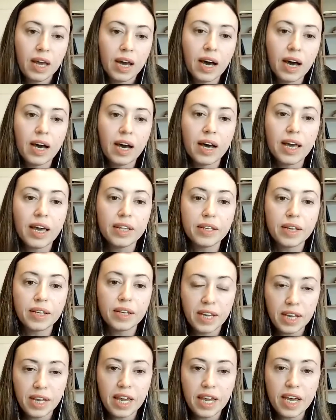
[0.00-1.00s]
And then
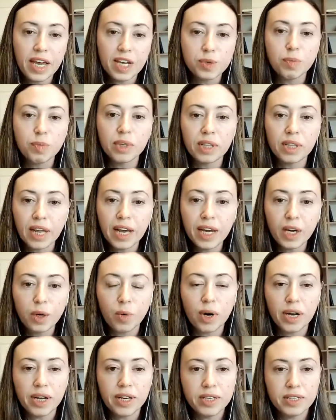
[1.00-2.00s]
engagement,
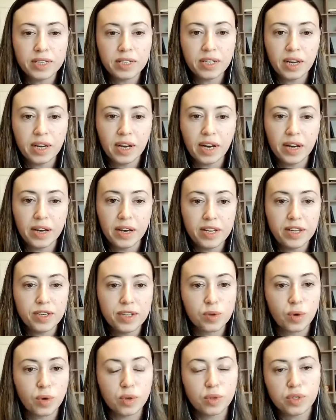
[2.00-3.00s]
likewise, is
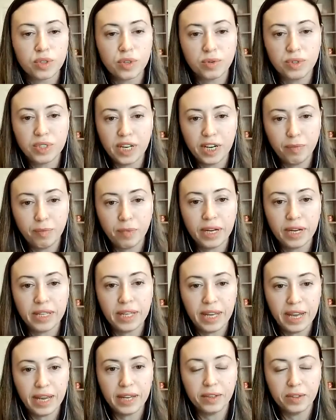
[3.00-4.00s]
also done by
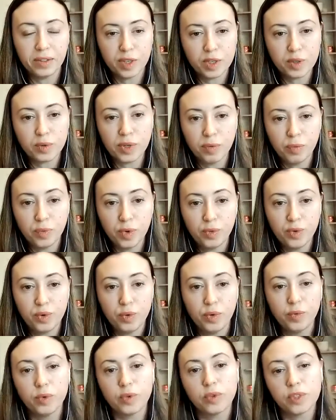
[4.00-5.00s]
the analyst, and
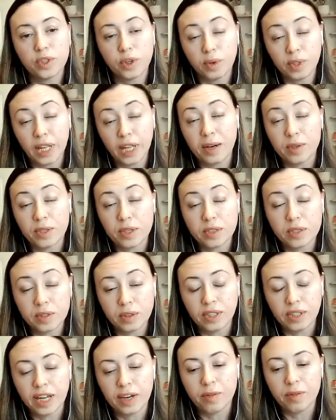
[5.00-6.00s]
so allows us to
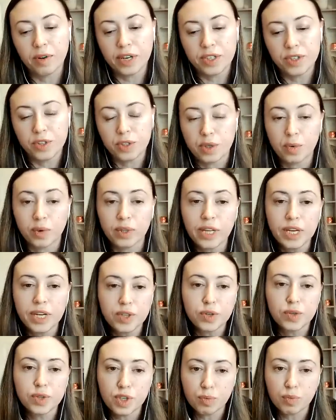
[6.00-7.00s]
leverage the
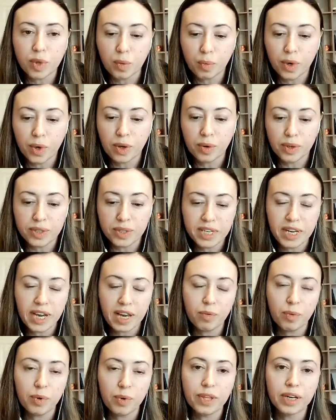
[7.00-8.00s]
relationship that we already
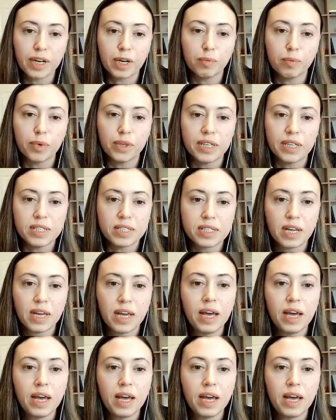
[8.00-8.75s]
have with the companies.